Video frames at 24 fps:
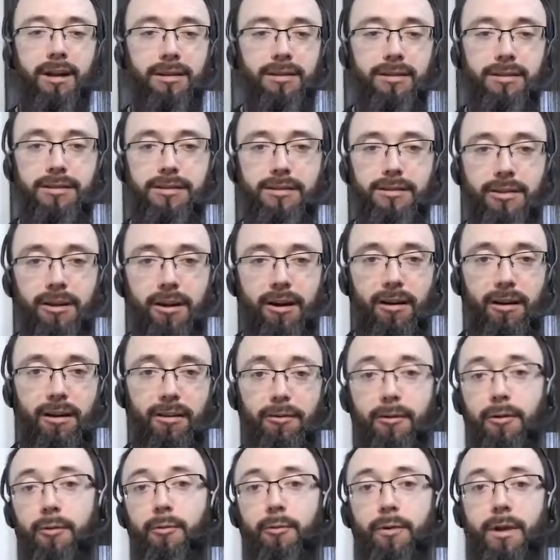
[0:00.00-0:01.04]
to start
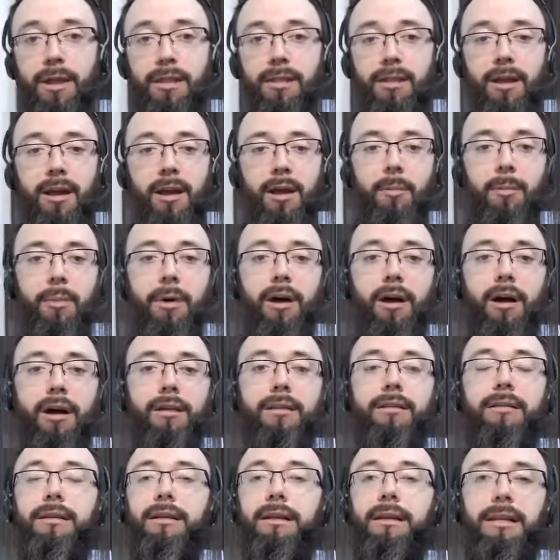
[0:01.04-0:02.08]
with, but
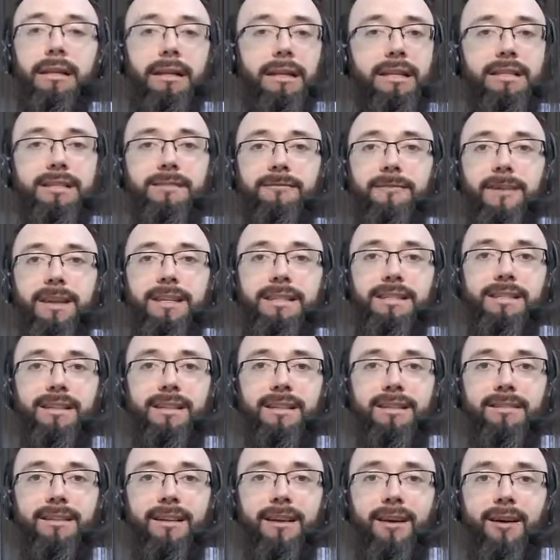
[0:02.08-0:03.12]
let's face it,
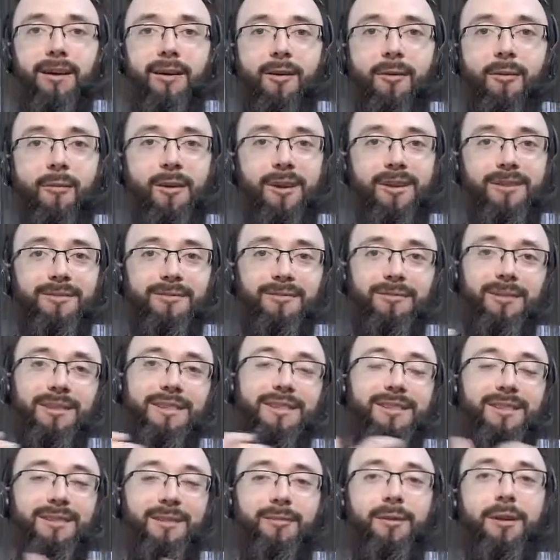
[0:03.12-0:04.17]

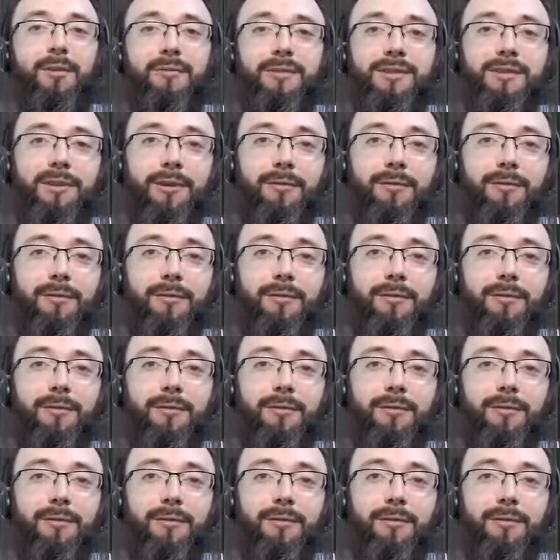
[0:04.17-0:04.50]
when we start